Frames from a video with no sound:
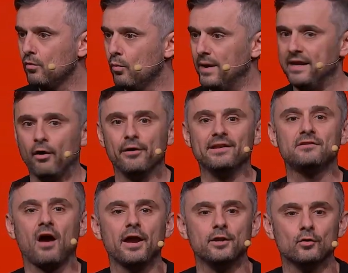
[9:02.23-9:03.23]
We are
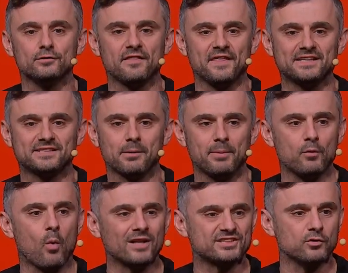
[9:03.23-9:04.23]
entitled to think somebody
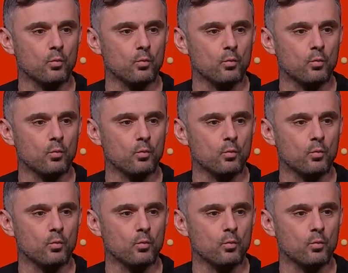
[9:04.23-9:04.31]
wants to